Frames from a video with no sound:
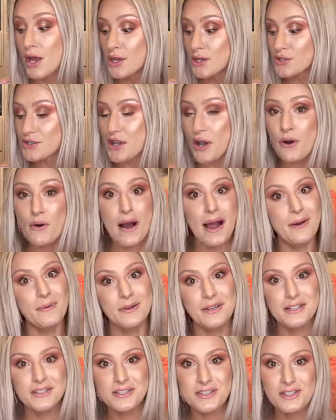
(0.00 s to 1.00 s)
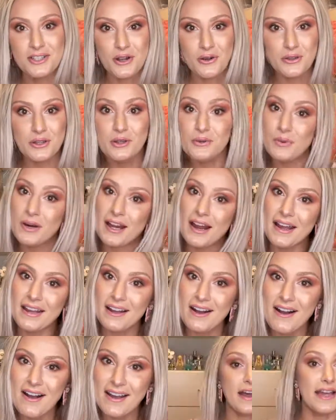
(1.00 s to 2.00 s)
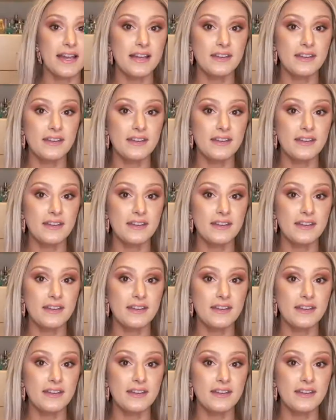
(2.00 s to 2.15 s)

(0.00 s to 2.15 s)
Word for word: So I wanted to show you what I got.